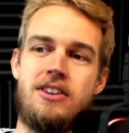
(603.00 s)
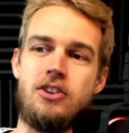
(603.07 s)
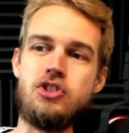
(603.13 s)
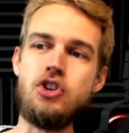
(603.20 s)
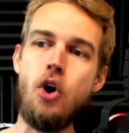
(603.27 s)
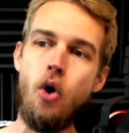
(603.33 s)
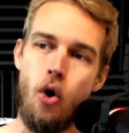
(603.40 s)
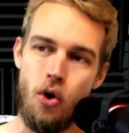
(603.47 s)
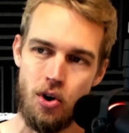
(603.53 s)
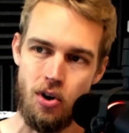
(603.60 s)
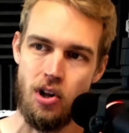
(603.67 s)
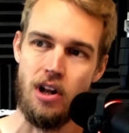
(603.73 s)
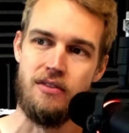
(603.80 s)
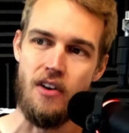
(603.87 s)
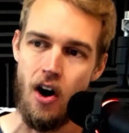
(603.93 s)
total
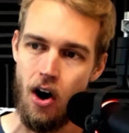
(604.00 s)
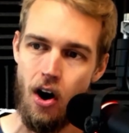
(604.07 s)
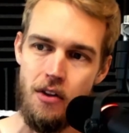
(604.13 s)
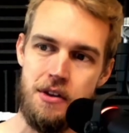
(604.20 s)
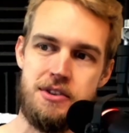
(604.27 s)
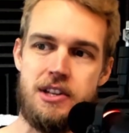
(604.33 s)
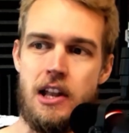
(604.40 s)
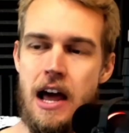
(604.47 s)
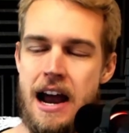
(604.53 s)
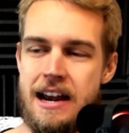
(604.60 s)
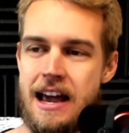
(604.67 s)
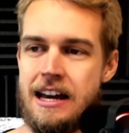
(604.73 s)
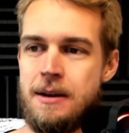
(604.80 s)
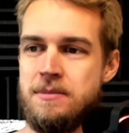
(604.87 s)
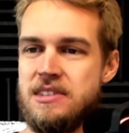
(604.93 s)
of all those line
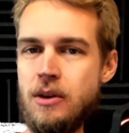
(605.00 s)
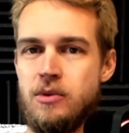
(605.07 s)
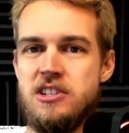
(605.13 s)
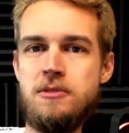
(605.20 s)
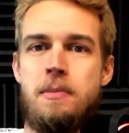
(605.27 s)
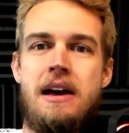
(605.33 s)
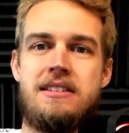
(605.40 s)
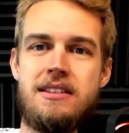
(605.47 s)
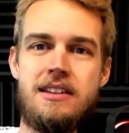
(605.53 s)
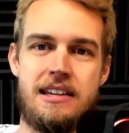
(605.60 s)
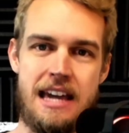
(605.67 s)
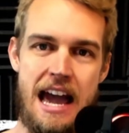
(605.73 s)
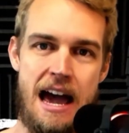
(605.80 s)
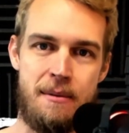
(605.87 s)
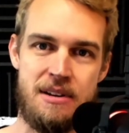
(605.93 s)
items that we spent on the
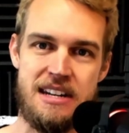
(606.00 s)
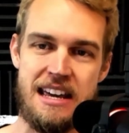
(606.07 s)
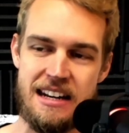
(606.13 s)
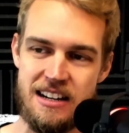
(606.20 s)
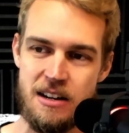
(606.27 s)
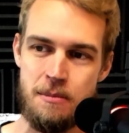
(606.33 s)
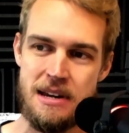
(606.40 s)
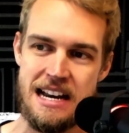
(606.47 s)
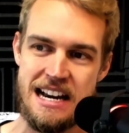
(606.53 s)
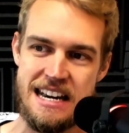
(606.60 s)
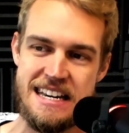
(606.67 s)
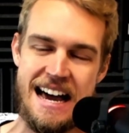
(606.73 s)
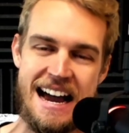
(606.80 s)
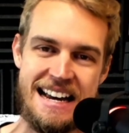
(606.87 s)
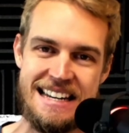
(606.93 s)
cabin ended up being
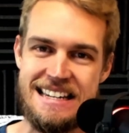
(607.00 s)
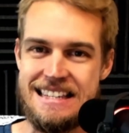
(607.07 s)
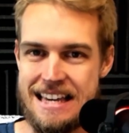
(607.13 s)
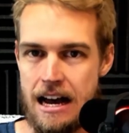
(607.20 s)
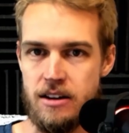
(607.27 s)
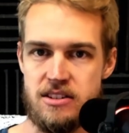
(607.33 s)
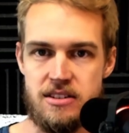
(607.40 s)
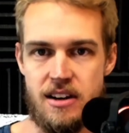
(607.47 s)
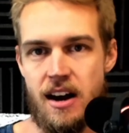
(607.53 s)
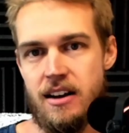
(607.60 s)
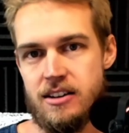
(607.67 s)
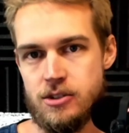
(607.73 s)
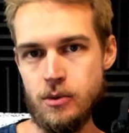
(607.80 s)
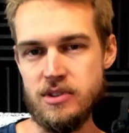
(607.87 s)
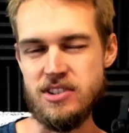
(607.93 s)

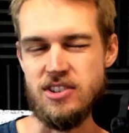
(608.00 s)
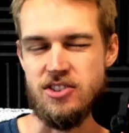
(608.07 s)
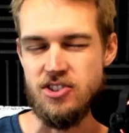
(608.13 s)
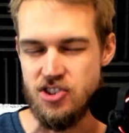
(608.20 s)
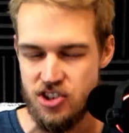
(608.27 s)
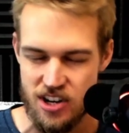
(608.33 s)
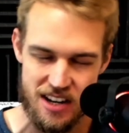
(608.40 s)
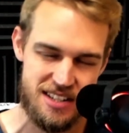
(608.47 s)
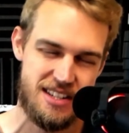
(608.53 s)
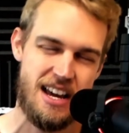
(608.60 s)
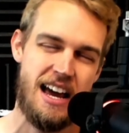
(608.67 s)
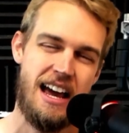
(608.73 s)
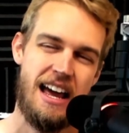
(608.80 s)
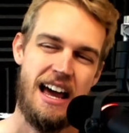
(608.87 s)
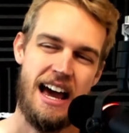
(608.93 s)
$90,000, which is just
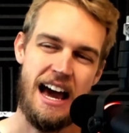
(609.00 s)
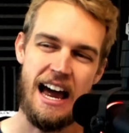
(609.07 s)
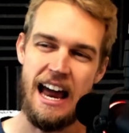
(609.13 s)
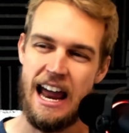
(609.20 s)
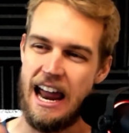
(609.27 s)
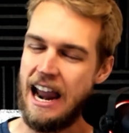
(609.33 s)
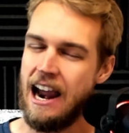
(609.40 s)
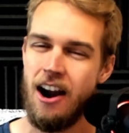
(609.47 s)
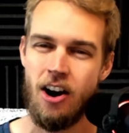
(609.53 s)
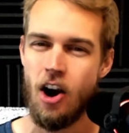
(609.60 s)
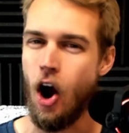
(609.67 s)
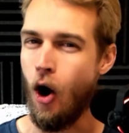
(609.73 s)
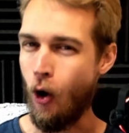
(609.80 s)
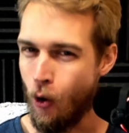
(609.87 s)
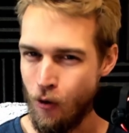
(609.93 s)
a hair
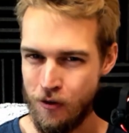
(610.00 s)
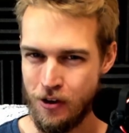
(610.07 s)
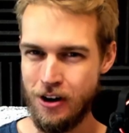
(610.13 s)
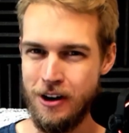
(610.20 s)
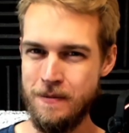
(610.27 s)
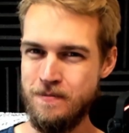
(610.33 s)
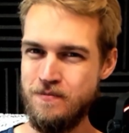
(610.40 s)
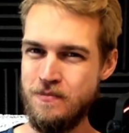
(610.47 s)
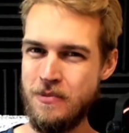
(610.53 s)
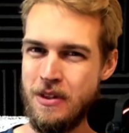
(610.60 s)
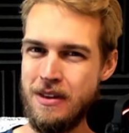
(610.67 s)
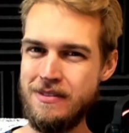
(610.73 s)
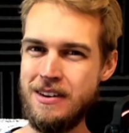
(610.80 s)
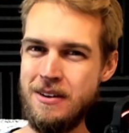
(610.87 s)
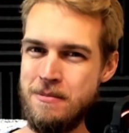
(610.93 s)
over
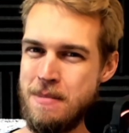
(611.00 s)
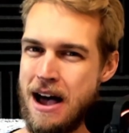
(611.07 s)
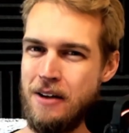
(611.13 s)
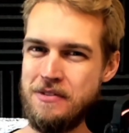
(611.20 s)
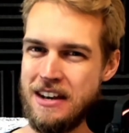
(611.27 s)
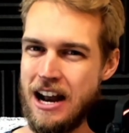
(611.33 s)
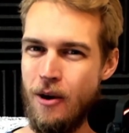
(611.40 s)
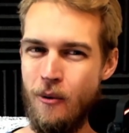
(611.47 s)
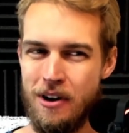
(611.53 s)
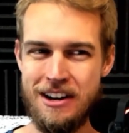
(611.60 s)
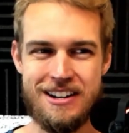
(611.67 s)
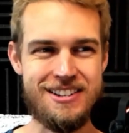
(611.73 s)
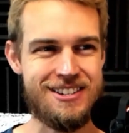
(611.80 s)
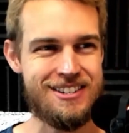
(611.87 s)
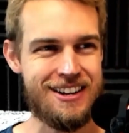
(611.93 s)
the amount that I wanted
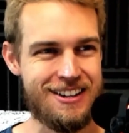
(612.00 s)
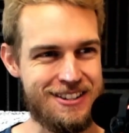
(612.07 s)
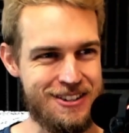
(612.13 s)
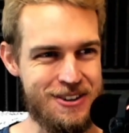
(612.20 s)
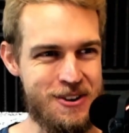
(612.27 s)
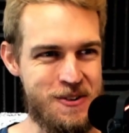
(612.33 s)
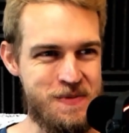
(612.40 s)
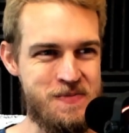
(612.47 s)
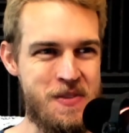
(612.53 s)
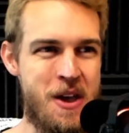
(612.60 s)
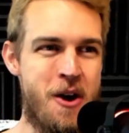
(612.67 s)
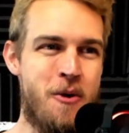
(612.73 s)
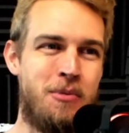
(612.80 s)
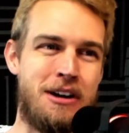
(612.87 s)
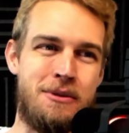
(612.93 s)
to stick to,
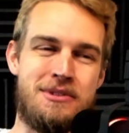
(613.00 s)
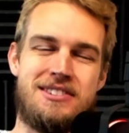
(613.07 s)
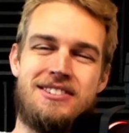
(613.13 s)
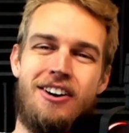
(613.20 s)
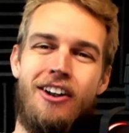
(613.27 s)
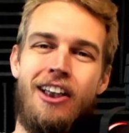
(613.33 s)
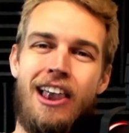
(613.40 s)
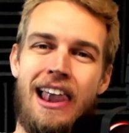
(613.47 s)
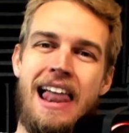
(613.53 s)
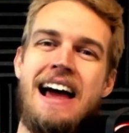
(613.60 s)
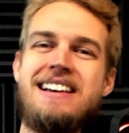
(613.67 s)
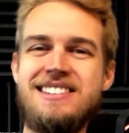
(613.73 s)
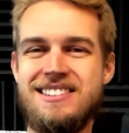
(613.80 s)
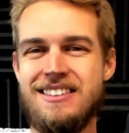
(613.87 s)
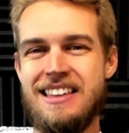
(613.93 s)
but it was still
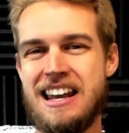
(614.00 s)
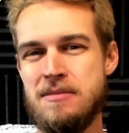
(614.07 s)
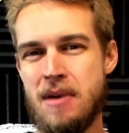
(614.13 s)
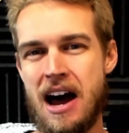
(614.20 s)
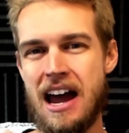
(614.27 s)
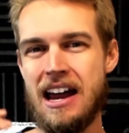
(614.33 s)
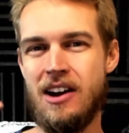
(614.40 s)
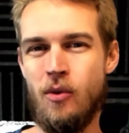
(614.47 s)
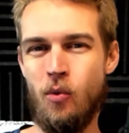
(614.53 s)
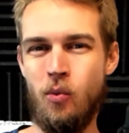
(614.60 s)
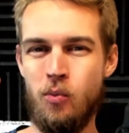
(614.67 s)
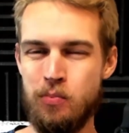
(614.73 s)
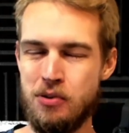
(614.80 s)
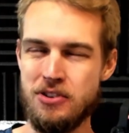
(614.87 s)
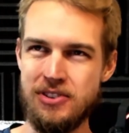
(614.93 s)
less than my
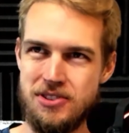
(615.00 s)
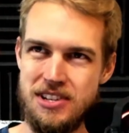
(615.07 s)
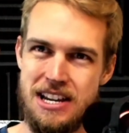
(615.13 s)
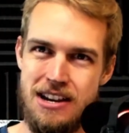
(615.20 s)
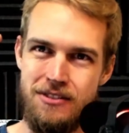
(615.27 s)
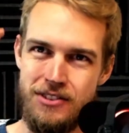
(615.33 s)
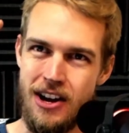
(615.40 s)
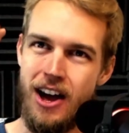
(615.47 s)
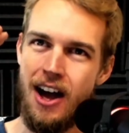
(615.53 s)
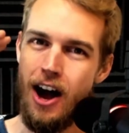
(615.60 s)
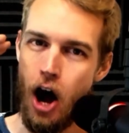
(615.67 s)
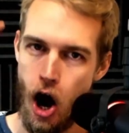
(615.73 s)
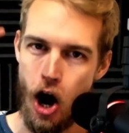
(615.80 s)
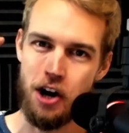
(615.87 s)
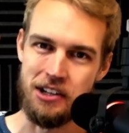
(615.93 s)
perceived
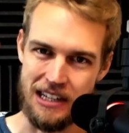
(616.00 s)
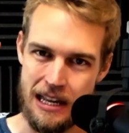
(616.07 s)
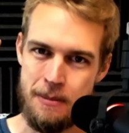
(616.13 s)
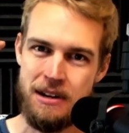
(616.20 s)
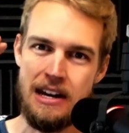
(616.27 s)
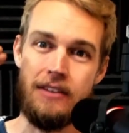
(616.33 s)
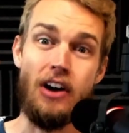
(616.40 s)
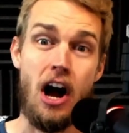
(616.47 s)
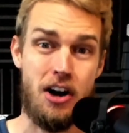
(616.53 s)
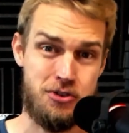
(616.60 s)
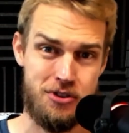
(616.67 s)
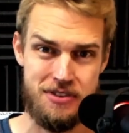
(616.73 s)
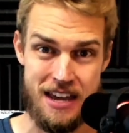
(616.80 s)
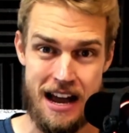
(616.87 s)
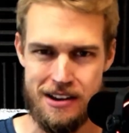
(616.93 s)
hard limit of
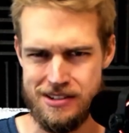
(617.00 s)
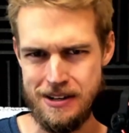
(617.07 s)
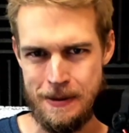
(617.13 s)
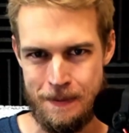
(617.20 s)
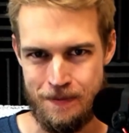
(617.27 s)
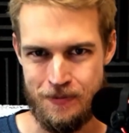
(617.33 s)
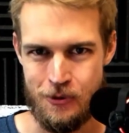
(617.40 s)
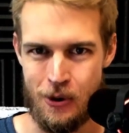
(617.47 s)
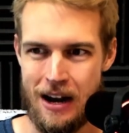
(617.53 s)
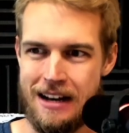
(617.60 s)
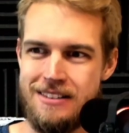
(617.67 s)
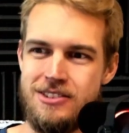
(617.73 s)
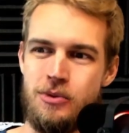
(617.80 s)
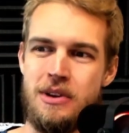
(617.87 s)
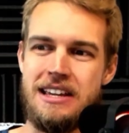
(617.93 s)
100,000. Right,
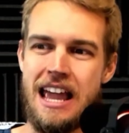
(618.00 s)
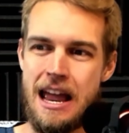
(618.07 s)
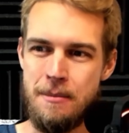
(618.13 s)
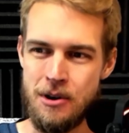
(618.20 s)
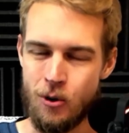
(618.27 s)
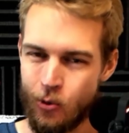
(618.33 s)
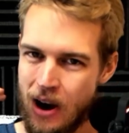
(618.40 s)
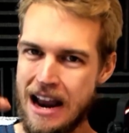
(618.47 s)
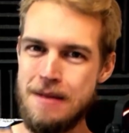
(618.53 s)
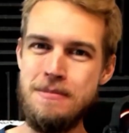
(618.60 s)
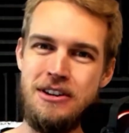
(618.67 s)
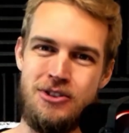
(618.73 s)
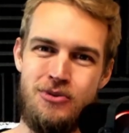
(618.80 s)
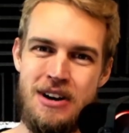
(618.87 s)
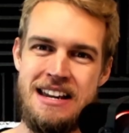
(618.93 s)
so we came in right
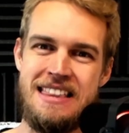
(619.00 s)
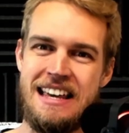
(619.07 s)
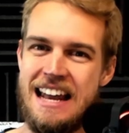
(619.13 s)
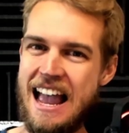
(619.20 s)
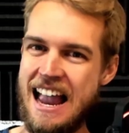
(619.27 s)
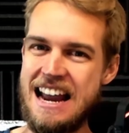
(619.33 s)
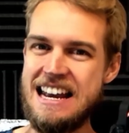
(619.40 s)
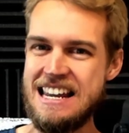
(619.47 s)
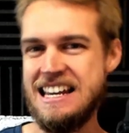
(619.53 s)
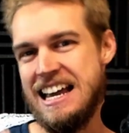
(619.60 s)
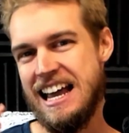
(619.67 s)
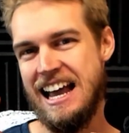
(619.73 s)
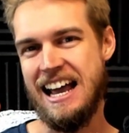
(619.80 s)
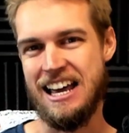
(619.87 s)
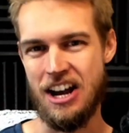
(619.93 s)
between that 80
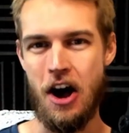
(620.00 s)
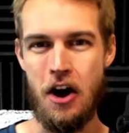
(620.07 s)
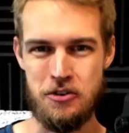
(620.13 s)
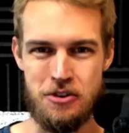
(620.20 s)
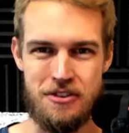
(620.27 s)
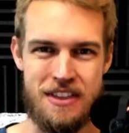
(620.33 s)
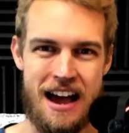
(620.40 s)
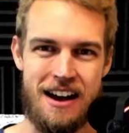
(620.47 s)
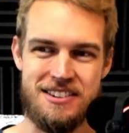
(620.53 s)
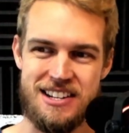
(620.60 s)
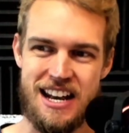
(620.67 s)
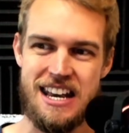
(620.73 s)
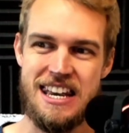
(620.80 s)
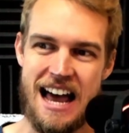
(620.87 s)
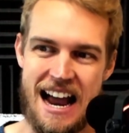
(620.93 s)
and 100,000
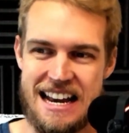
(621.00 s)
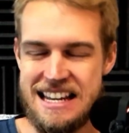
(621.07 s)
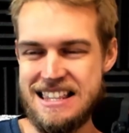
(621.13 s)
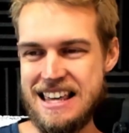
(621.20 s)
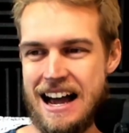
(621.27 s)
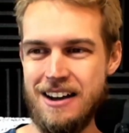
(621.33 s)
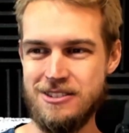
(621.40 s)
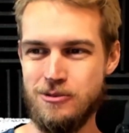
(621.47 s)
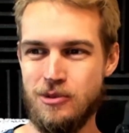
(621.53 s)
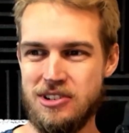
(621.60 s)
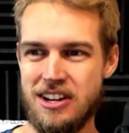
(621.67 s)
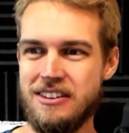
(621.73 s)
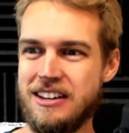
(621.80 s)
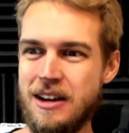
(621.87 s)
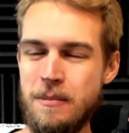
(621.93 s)
and 90,000, which I
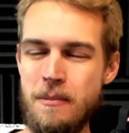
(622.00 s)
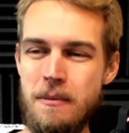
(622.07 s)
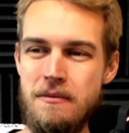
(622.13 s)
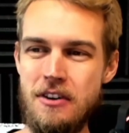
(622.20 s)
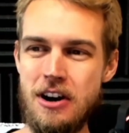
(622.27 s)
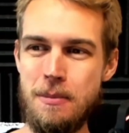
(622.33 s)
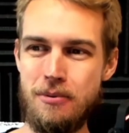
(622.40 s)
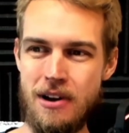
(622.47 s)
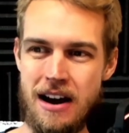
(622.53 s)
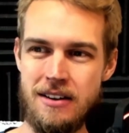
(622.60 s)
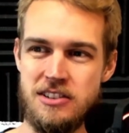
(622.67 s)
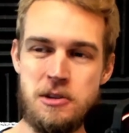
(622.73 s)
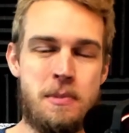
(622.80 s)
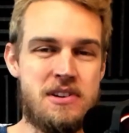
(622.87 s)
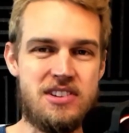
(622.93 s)
think I'm very proud of,
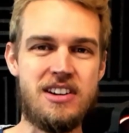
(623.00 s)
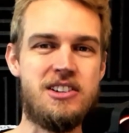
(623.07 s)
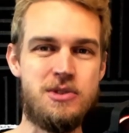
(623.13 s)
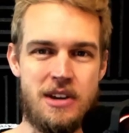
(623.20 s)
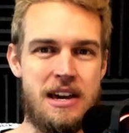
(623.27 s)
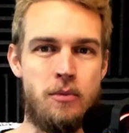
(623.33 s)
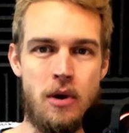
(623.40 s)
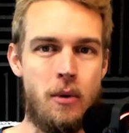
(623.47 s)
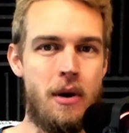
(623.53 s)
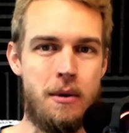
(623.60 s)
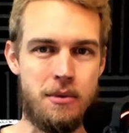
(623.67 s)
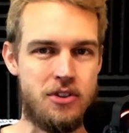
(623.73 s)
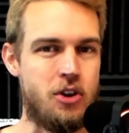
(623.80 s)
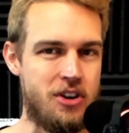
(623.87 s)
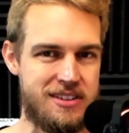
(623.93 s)
especially because again we went
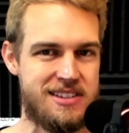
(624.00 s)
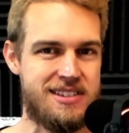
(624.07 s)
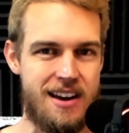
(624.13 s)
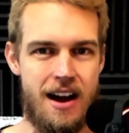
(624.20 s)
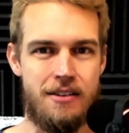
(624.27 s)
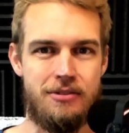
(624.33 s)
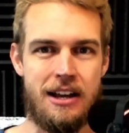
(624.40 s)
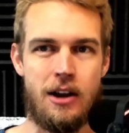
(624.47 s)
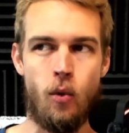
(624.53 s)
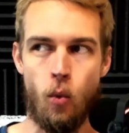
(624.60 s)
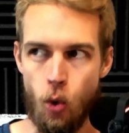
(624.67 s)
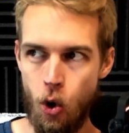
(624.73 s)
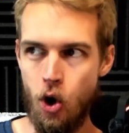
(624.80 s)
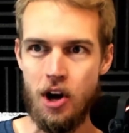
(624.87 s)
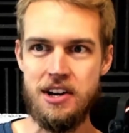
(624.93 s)
with good stuff like
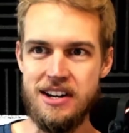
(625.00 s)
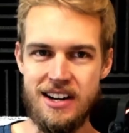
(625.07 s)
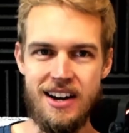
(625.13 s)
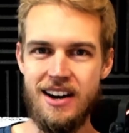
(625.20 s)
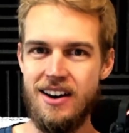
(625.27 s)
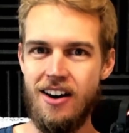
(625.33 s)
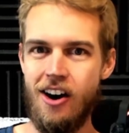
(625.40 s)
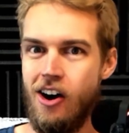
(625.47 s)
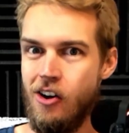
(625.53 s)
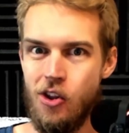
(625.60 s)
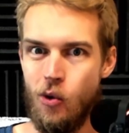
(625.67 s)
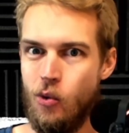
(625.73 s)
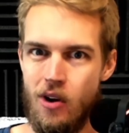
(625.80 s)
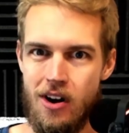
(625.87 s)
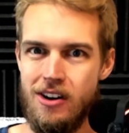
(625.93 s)
wood on the
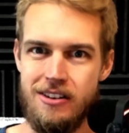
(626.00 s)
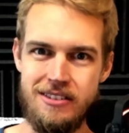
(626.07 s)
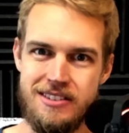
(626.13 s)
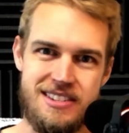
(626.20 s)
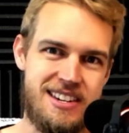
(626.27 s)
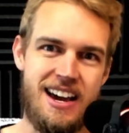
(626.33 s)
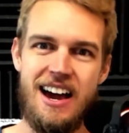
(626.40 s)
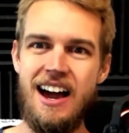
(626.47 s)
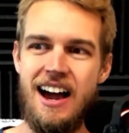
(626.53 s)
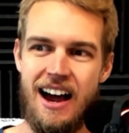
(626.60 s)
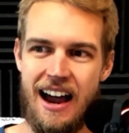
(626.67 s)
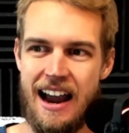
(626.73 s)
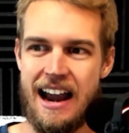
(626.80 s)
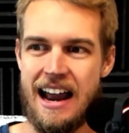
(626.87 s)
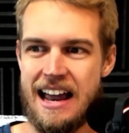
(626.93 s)
walls
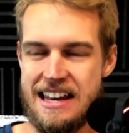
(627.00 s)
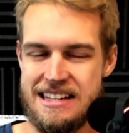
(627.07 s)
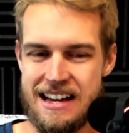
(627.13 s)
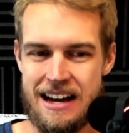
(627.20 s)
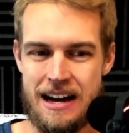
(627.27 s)
and